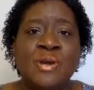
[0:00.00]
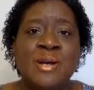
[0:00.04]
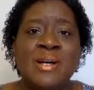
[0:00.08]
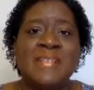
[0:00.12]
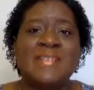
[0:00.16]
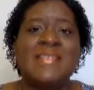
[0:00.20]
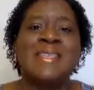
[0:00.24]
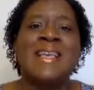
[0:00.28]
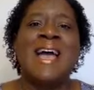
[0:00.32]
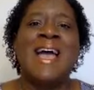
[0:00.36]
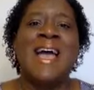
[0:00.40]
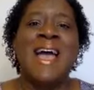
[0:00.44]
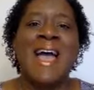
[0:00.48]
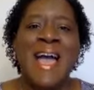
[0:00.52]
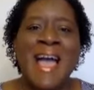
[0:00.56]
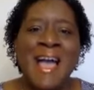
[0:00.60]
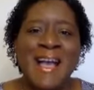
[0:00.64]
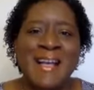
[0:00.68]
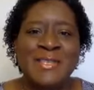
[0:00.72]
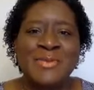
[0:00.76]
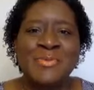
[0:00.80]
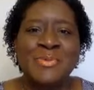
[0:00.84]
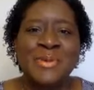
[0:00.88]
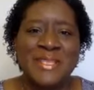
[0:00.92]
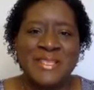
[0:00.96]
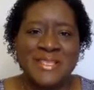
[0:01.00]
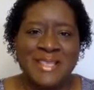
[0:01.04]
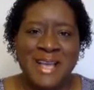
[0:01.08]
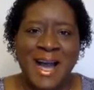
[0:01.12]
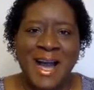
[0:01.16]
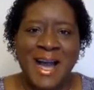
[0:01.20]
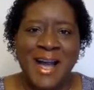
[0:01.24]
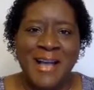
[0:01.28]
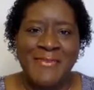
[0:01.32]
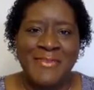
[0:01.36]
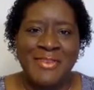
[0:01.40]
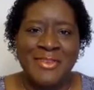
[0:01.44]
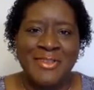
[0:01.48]
us as we
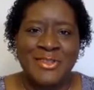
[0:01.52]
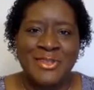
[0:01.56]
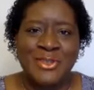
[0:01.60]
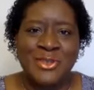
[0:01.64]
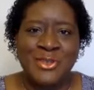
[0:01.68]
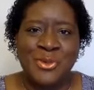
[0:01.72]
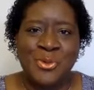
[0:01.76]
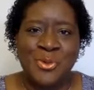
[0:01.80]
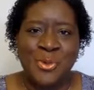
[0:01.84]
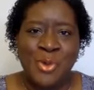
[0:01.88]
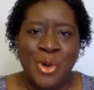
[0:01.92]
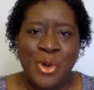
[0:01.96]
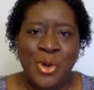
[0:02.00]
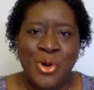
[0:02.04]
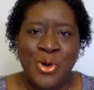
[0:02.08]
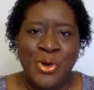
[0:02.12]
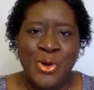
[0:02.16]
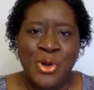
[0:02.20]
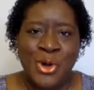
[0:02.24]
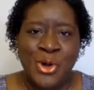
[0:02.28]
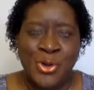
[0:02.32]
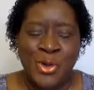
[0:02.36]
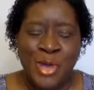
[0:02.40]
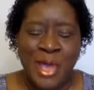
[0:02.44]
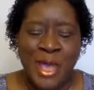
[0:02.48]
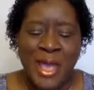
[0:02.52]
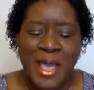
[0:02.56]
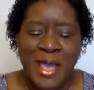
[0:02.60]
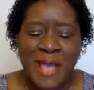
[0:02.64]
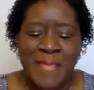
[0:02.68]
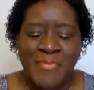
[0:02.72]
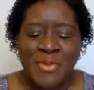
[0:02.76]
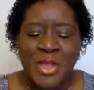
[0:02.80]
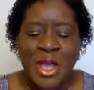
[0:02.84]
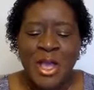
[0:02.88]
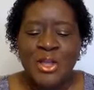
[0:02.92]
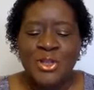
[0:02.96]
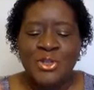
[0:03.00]
dive into the Word,
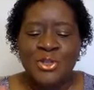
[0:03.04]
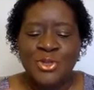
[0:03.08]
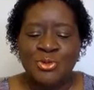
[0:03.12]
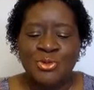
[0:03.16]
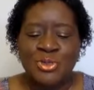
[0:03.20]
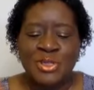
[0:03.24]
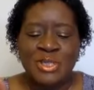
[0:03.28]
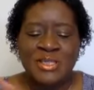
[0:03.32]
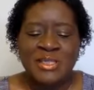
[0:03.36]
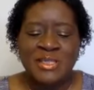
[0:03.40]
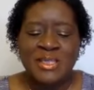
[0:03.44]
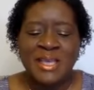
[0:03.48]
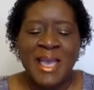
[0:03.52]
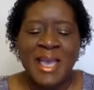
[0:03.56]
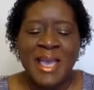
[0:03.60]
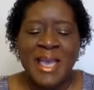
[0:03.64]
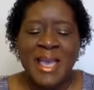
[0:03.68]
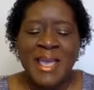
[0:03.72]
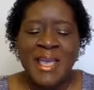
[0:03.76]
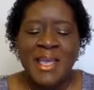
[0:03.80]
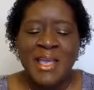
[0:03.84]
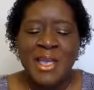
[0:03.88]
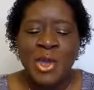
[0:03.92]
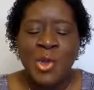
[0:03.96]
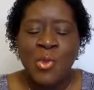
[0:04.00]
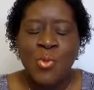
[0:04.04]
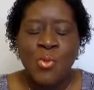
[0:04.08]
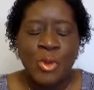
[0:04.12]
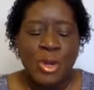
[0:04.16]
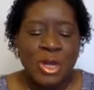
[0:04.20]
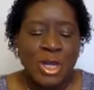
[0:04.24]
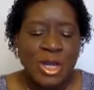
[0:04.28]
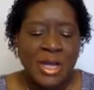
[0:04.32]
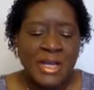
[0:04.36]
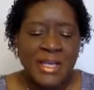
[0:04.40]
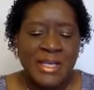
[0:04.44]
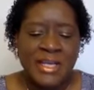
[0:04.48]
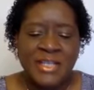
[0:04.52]
okay? So today, we're
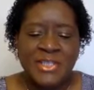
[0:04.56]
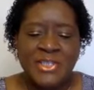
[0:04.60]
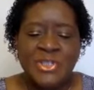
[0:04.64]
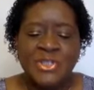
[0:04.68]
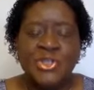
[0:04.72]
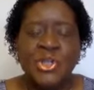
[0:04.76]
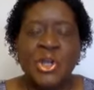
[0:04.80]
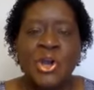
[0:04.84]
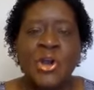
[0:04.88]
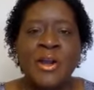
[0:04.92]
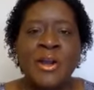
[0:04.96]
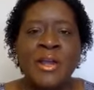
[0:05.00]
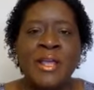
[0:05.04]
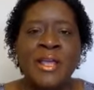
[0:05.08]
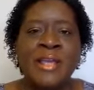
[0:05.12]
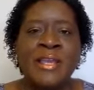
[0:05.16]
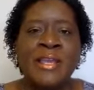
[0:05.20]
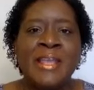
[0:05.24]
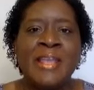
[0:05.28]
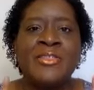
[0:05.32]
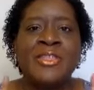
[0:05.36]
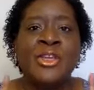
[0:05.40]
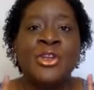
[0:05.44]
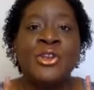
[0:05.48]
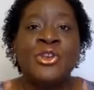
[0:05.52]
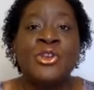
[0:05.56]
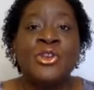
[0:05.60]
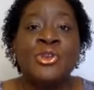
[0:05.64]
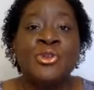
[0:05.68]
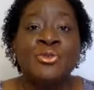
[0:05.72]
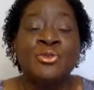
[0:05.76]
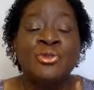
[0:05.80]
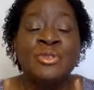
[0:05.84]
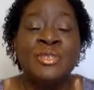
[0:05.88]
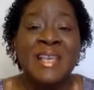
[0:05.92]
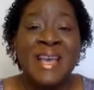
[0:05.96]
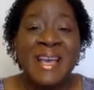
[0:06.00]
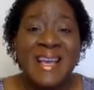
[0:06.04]
going to get started in the
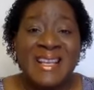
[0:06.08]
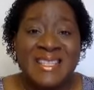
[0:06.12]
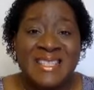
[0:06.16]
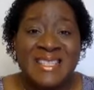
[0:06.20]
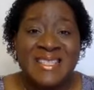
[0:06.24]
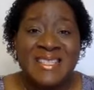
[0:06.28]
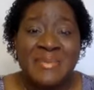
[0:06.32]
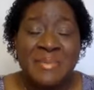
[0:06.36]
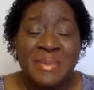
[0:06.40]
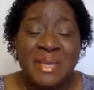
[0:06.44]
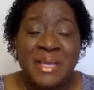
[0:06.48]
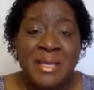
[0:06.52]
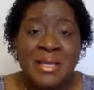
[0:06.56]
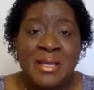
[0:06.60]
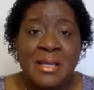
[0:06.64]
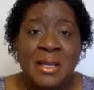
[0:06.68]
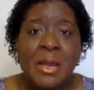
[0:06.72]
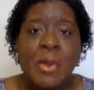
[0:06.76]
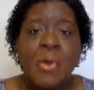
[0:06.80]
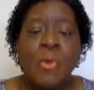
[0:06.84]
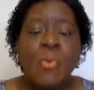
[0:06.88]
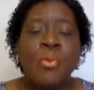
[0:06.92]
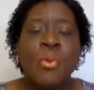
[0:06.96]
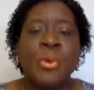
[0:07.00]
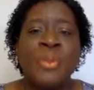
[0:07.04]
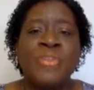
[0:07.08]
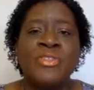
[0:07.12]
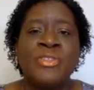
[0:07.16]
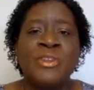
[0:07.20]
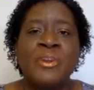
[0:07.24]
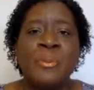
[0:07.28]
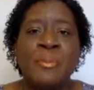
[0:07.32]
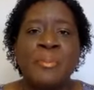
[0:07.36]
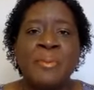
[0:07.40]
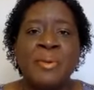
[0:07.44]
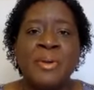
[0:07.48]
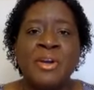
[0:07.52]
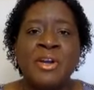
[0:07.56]
New Testament with the
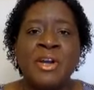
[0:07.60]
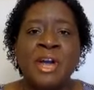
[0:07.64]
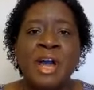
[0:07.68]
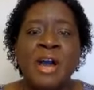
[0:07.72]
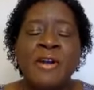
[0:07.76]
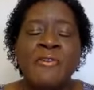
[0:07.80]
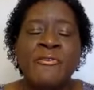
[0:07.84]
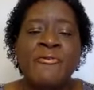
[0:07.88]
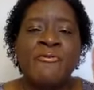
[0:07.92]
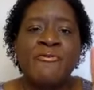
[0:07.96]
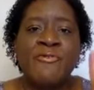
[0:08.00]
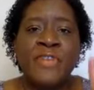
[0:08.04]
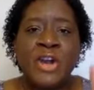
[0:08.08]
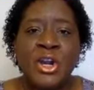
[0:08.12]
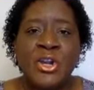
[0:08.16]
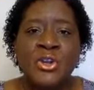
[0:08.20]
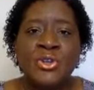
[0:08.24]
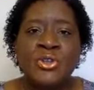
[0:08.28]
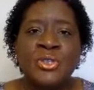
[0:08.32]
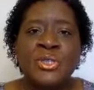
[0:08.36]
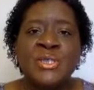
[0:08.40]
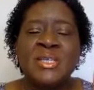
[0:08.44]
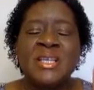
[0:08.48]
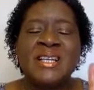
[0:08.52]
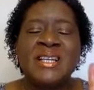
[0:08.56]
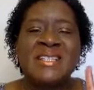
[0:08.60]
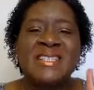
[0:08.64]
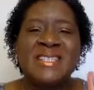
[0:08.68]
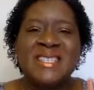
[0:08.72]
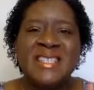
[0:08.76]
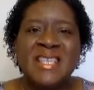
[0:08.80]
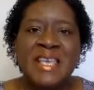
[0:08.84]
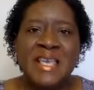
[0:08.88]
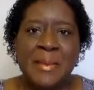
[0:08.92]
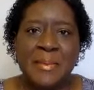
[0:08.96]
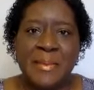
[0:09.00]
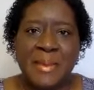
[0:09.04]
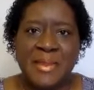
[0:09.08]
book of 1
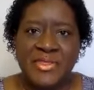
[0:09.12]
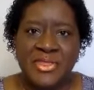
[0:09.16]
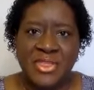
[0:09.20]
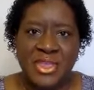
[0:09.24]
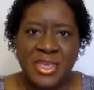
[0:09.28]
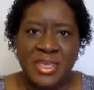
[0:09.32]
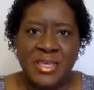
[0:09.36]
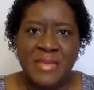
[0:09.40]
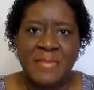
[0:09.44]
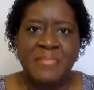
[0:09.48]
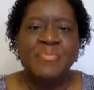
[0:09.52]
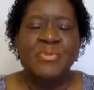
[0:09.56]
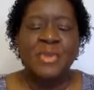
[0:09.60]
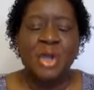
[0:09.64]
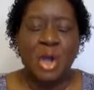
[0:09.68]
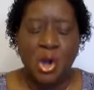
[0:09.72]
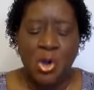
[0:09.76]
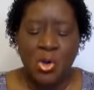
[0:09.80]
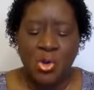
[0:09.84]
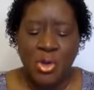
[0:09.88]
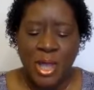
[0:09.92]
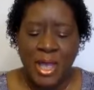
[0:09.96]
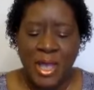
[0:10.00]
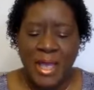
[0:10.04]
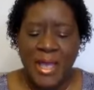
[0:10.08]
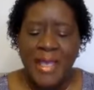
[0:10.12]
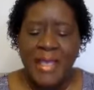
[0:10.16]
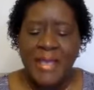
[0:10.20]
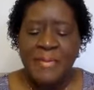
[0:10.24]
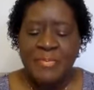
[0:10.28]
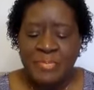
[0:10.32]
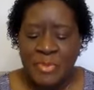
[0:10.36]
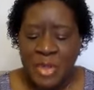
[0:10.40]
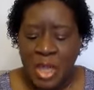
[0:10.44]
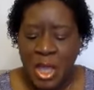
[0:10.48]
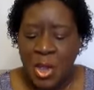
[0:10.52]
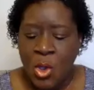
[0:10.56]
Timothy, okay?